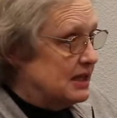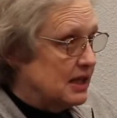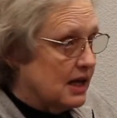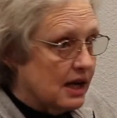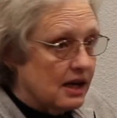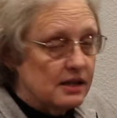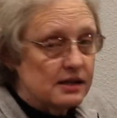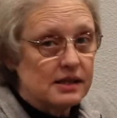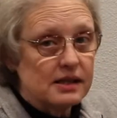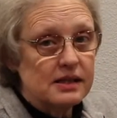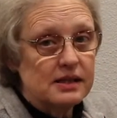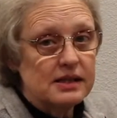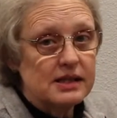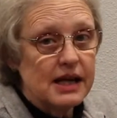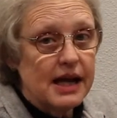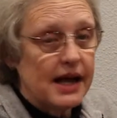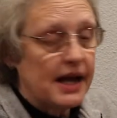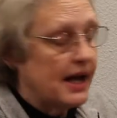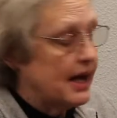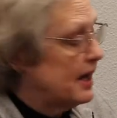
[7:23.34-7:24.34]
dozen
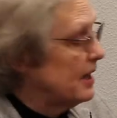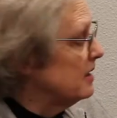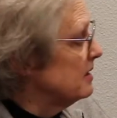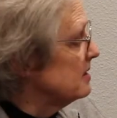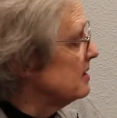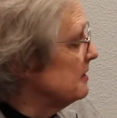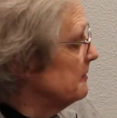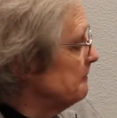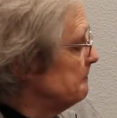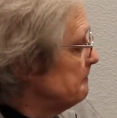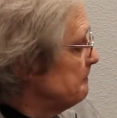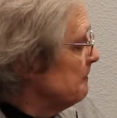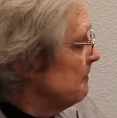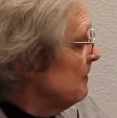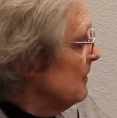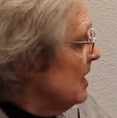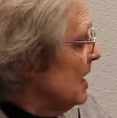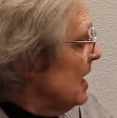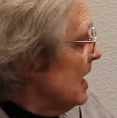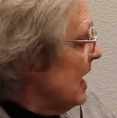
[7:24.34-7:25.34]
tags.
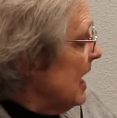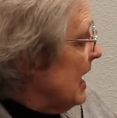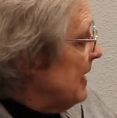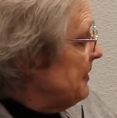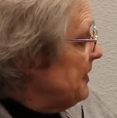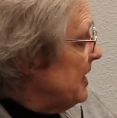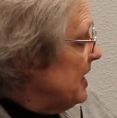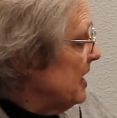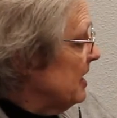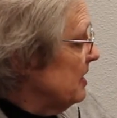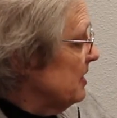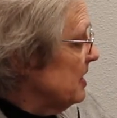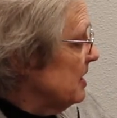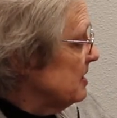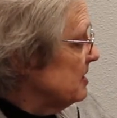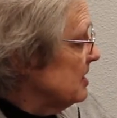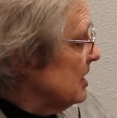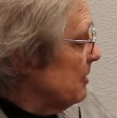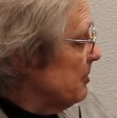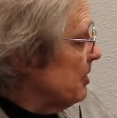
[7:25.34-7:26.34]
At the end of the
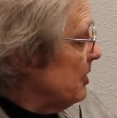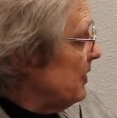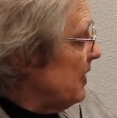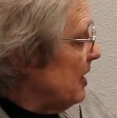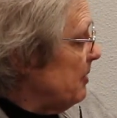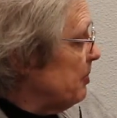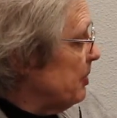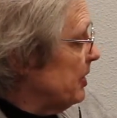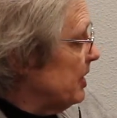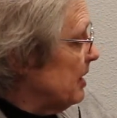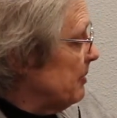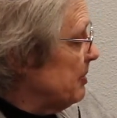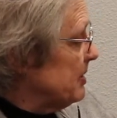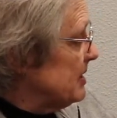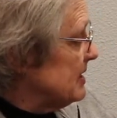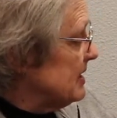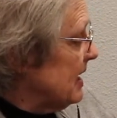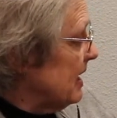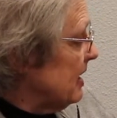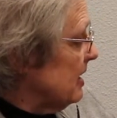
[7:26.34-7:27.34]
summer, they put up a
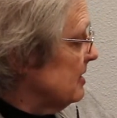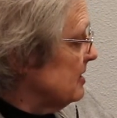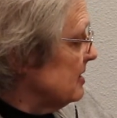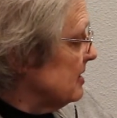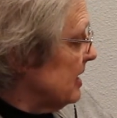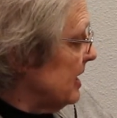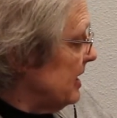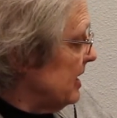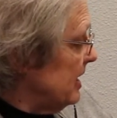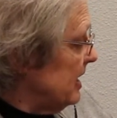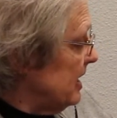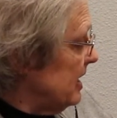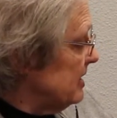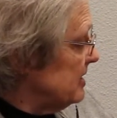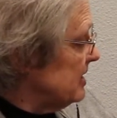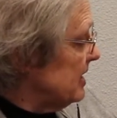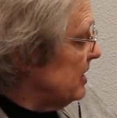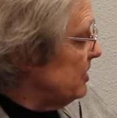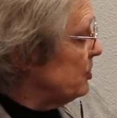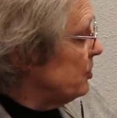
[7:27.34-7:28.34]
second sign and it
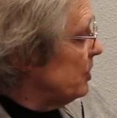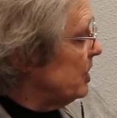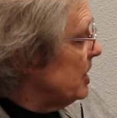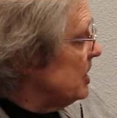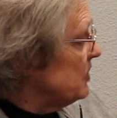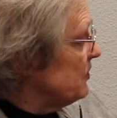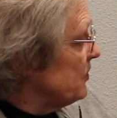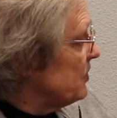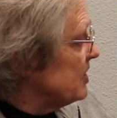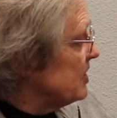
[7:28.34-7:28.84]
said trees for